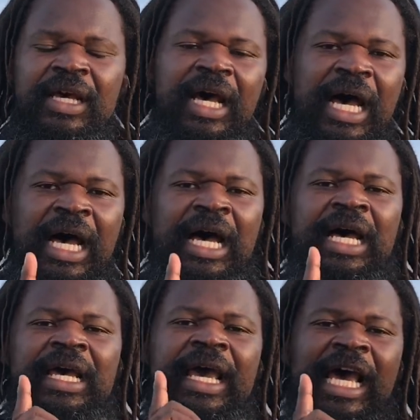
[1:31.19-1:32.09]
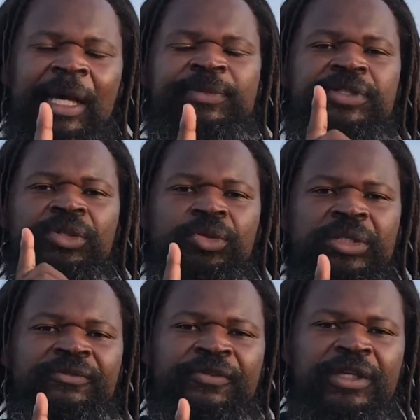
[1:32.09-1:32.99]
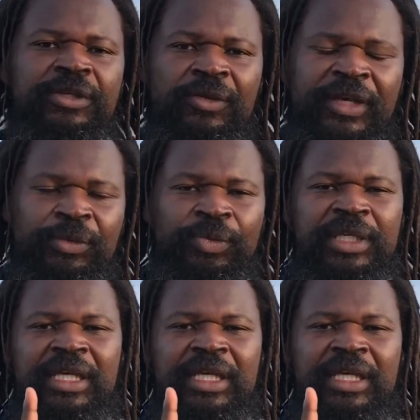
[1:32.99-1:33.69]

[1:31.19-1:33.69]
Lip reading: I absolutely feel that we